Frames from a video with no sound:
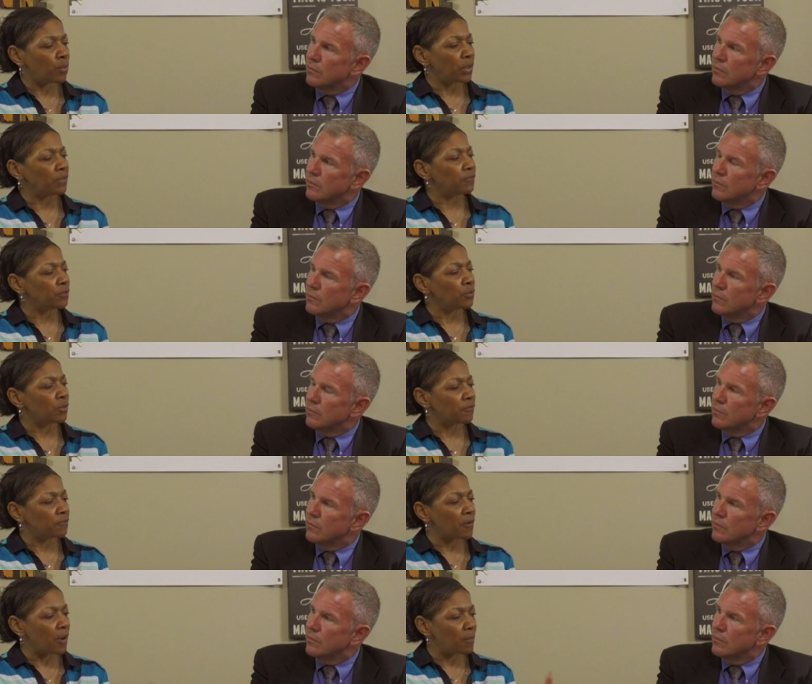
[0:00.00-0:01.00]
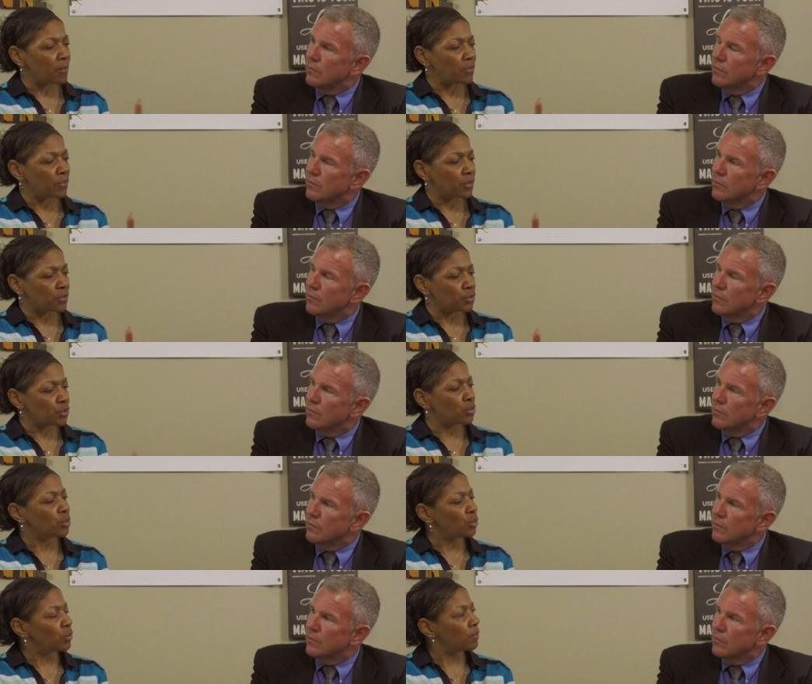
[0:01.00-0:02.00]
Speaker 1: point of view from the
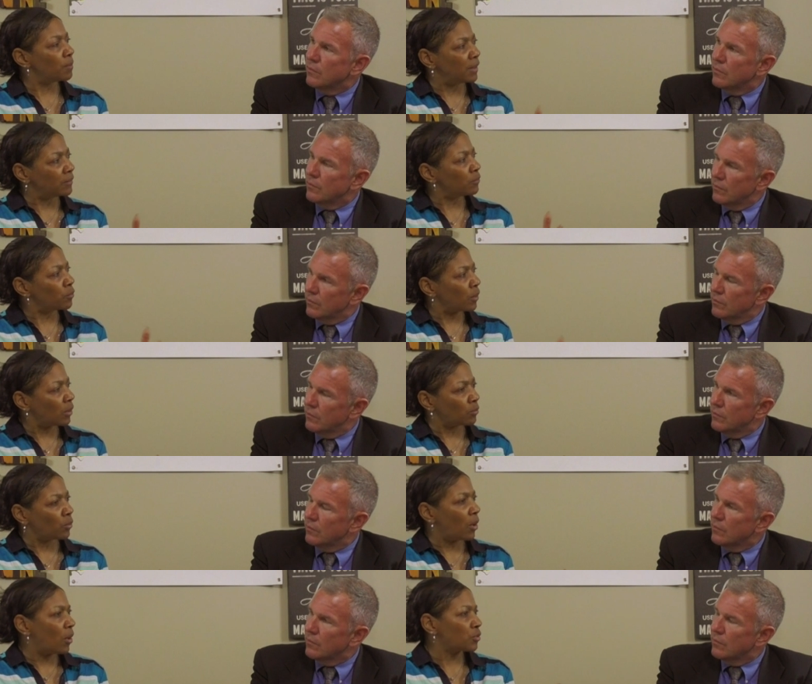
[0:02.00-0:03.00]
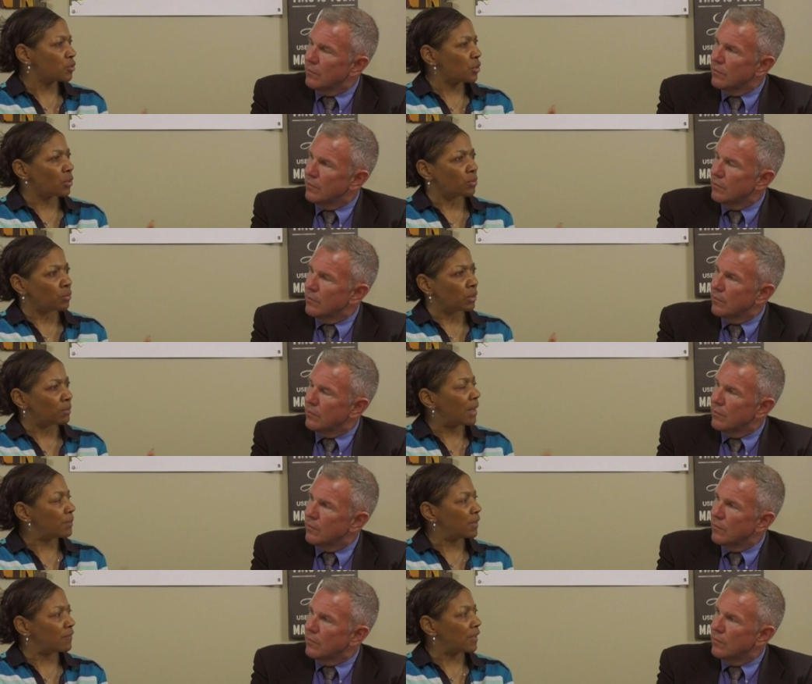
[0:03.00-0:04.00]
school, but also what
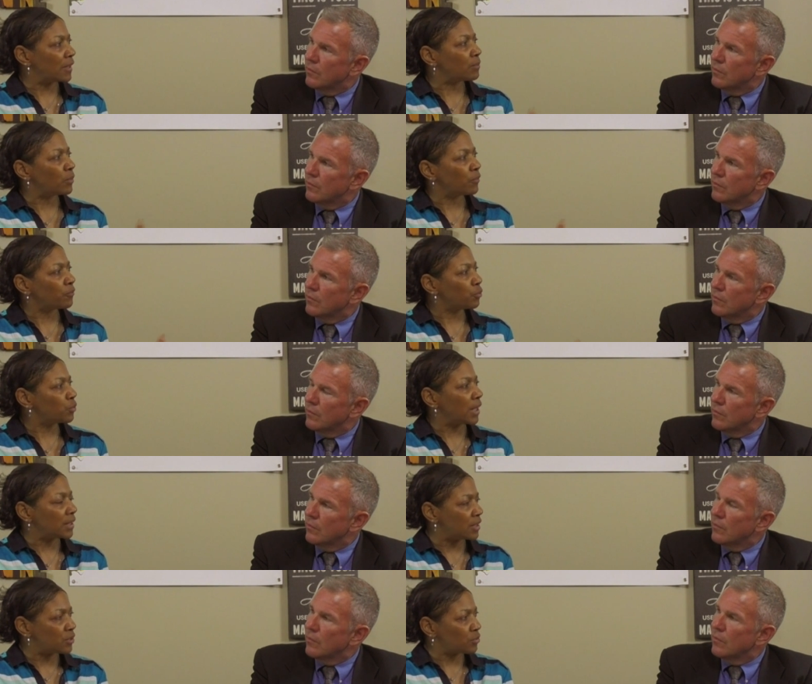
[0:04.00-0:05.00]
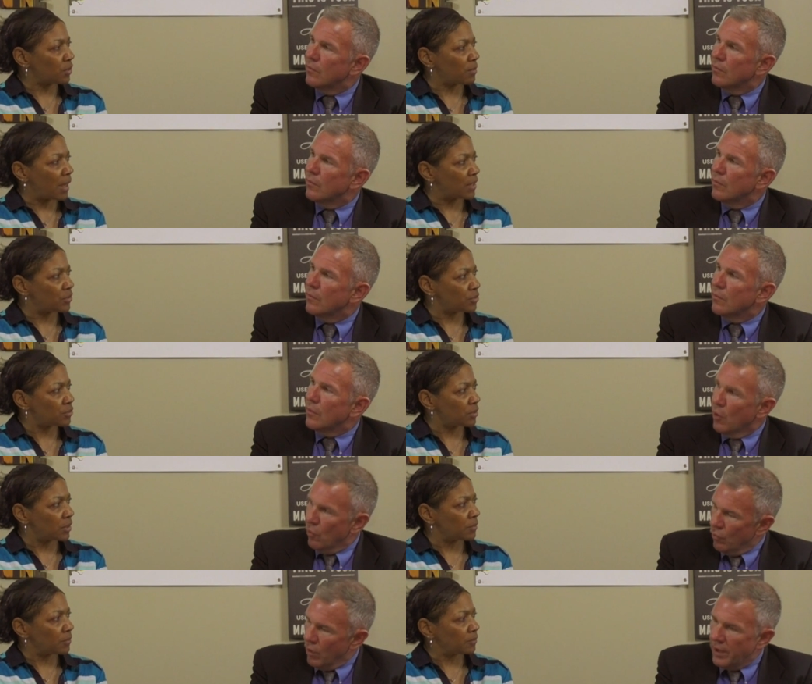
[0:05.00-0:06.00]
might be available through that district
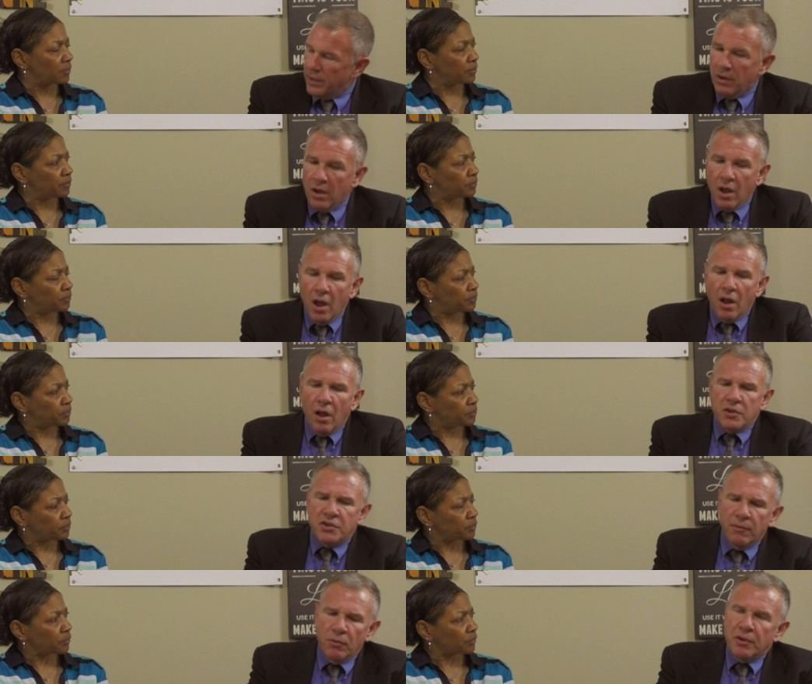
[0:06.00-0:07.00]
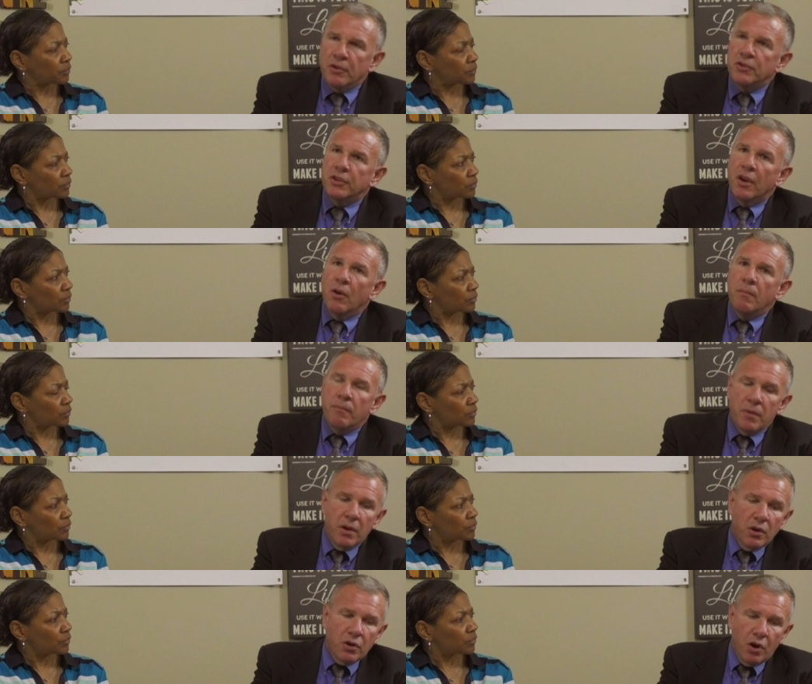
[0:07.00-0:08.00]
magistrate.
Speaker 2: Right. Several years ago,
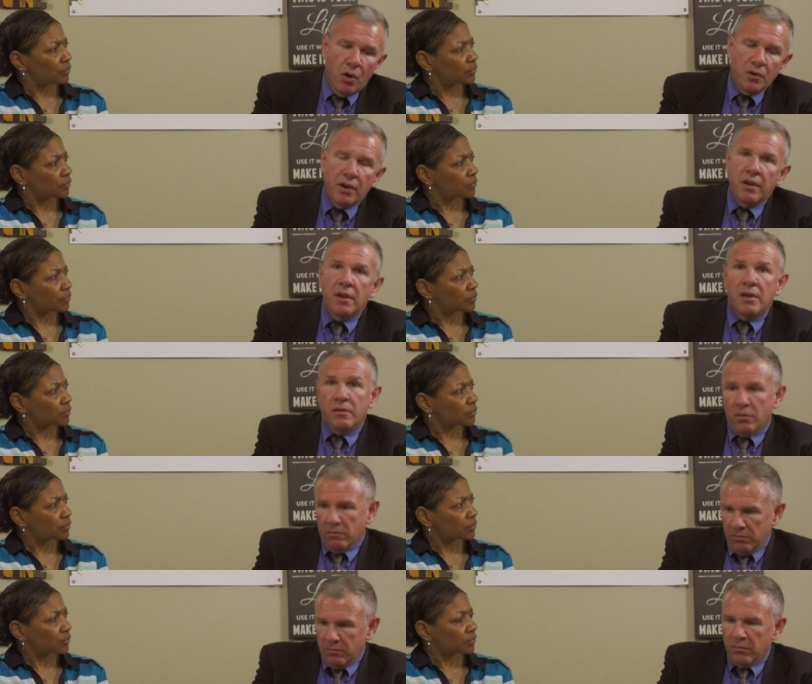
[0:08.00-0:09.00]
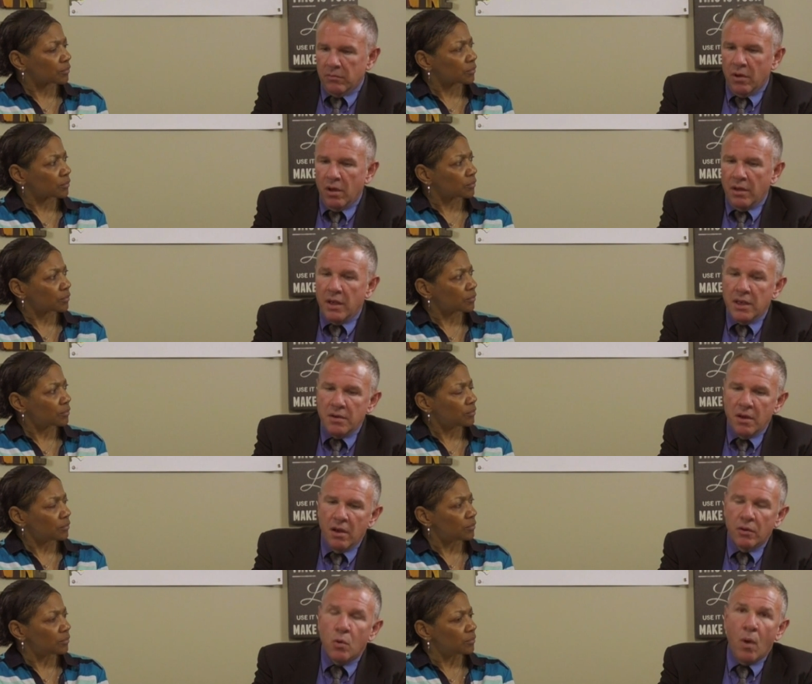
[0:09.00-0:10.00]
COCA, in, uh, in
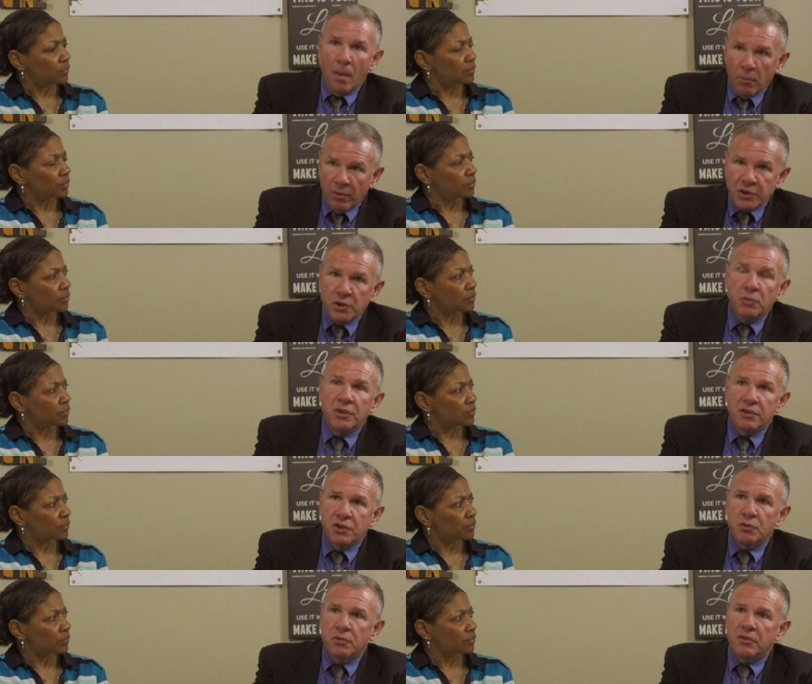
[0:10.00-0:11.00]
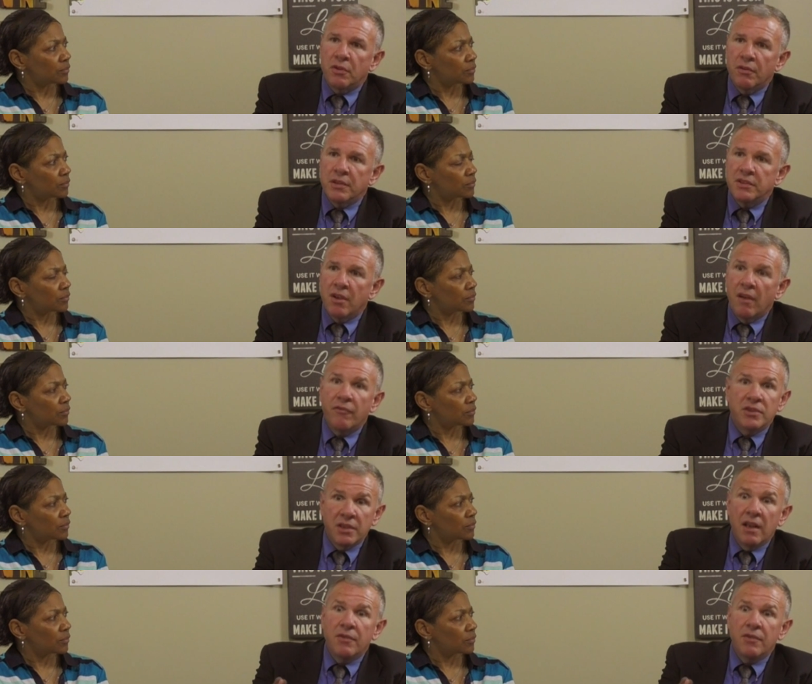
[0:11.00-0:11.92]
uh, cooperation with the district attorney's office